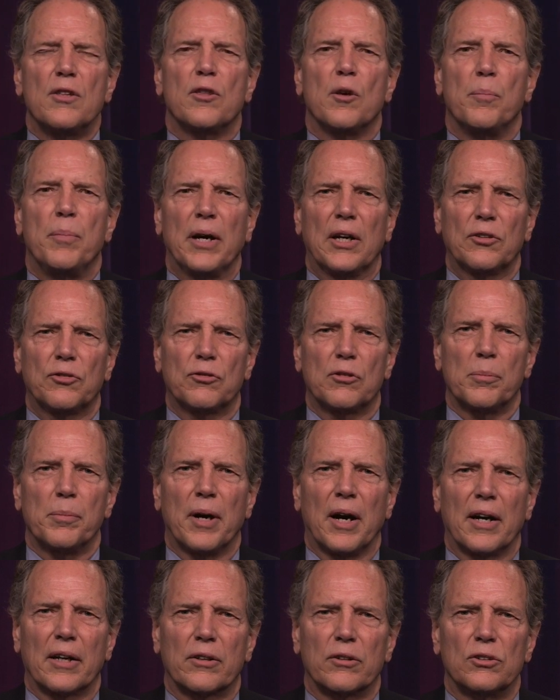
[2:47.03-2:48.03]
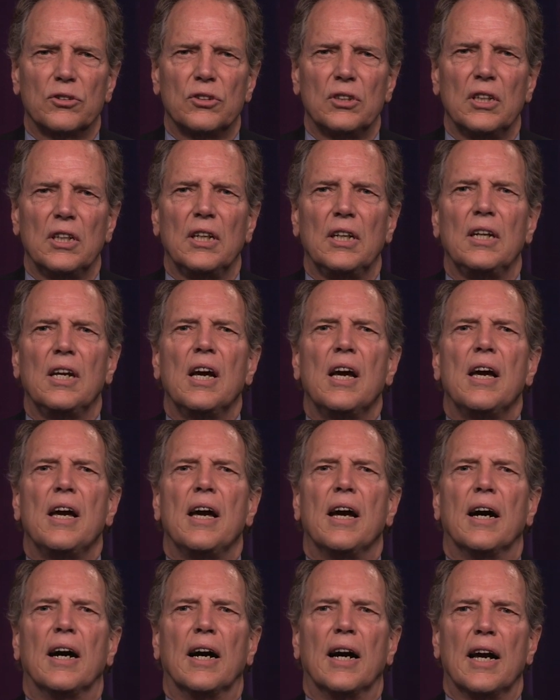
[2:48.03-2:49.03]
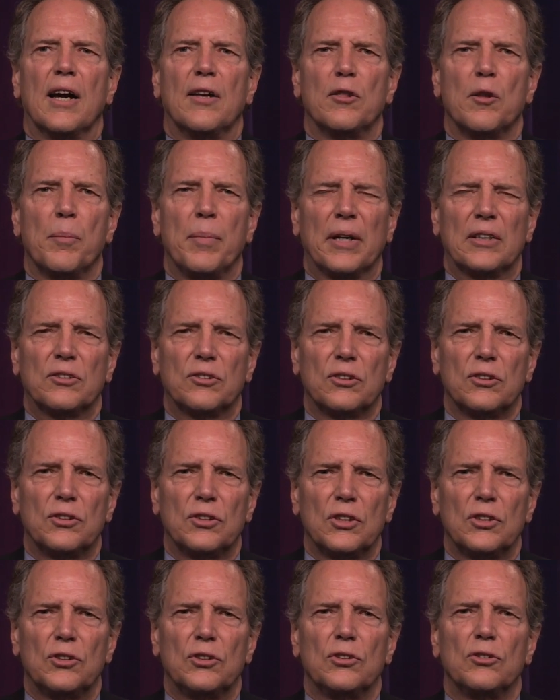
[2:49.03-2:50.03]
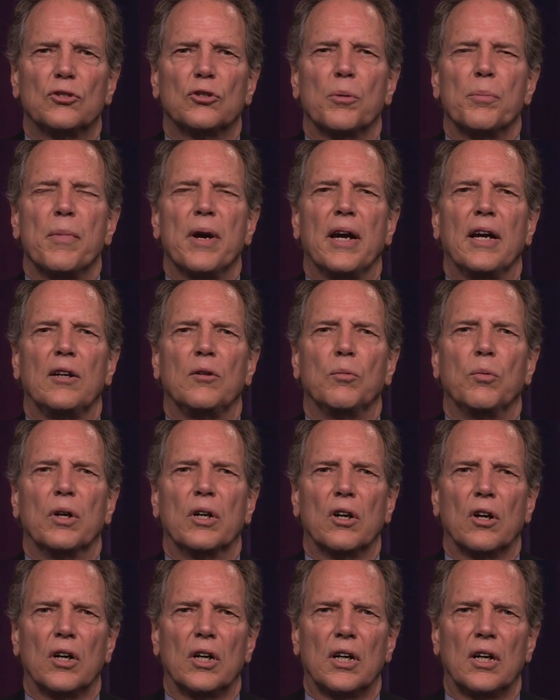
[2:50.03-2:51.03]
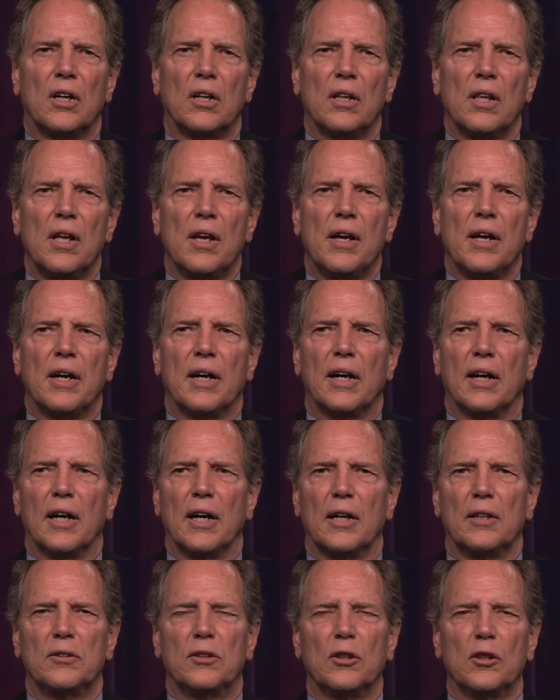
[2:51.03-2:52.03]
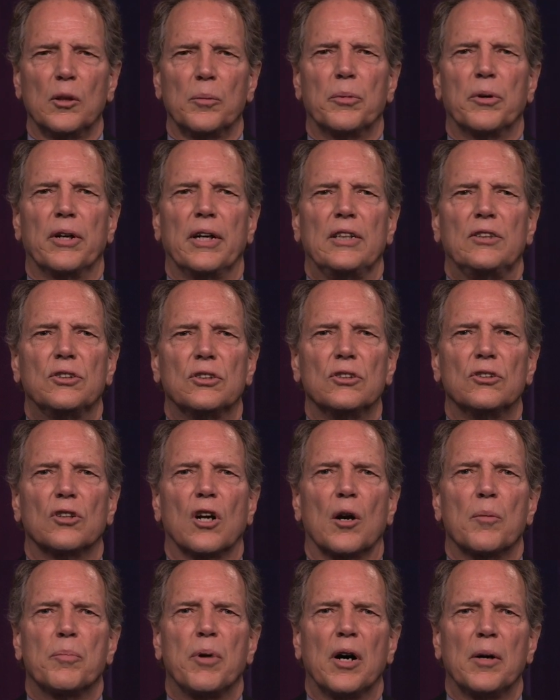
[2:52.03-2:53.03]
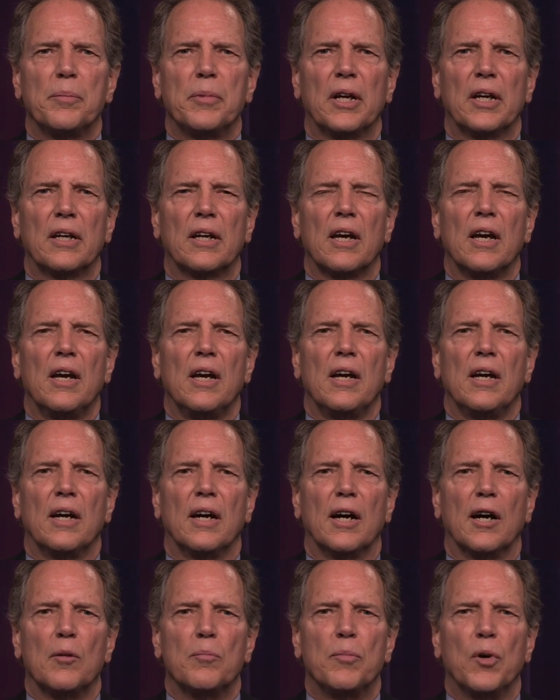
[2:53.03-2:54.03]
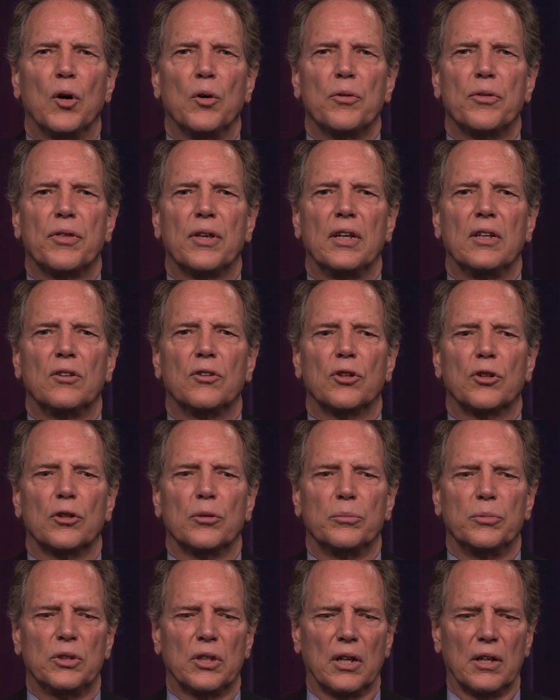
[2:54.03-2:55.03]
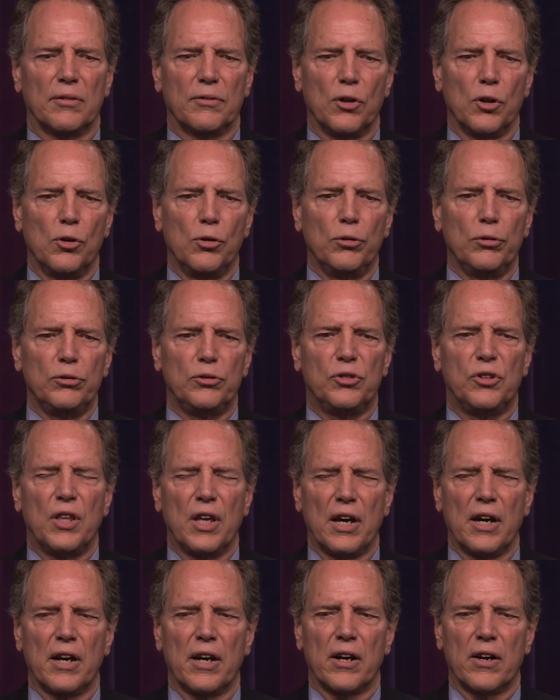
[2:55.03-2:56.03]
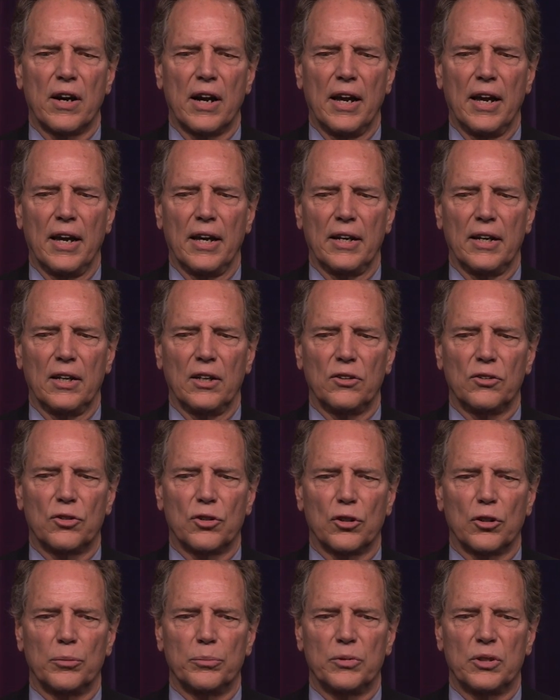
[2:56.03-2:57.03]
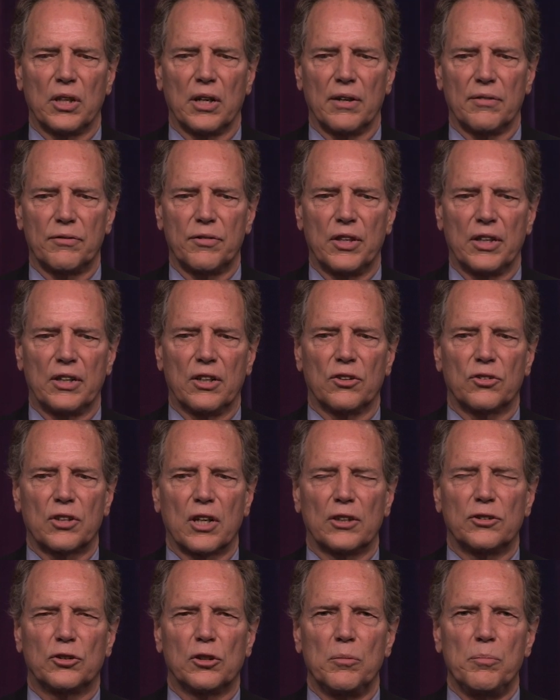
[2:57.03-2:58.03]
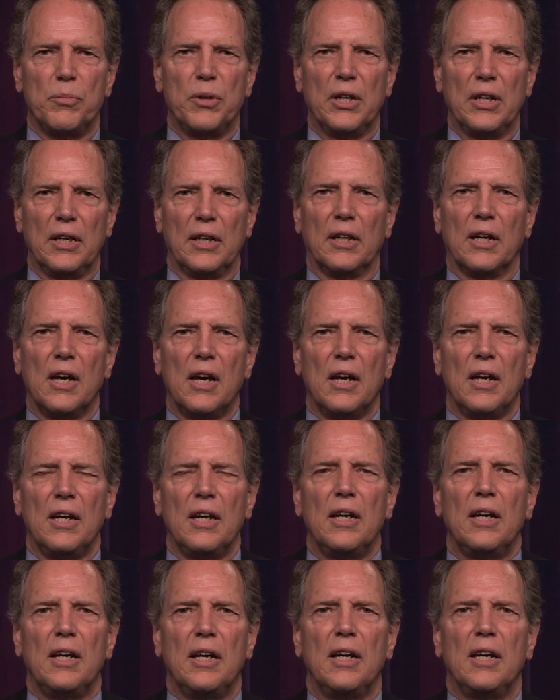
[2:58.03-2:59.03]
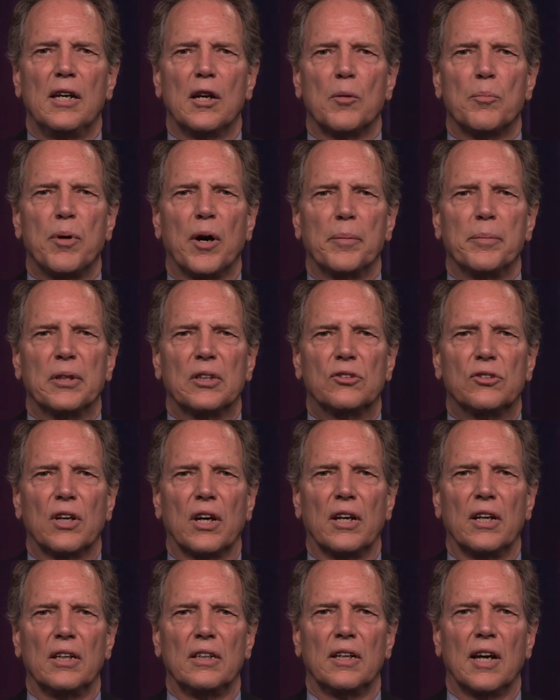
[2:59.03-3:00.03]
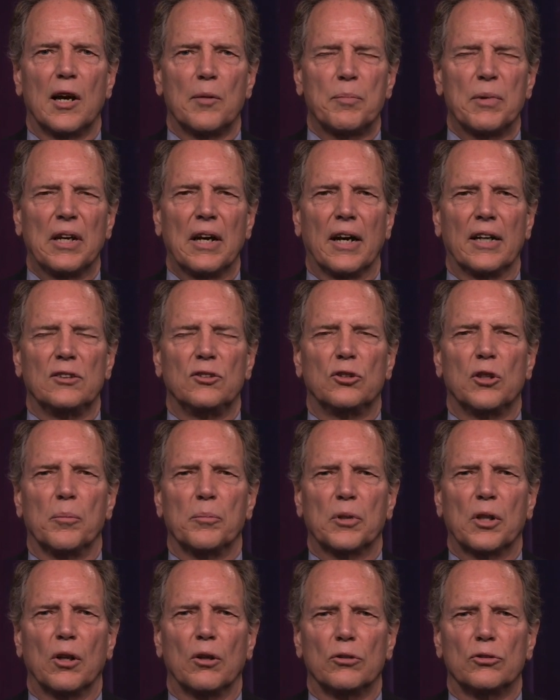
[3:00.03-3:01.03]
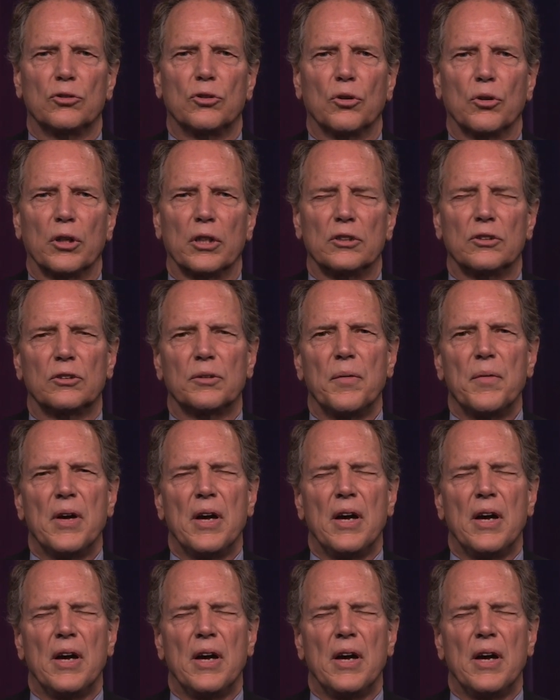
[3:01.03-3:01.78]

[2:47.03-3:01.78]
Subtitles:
The best democracy and the best decisions are made when all deliberations are public, both in terms of who's there and in terms of the discussion being in a public setting, not behind some closed doors.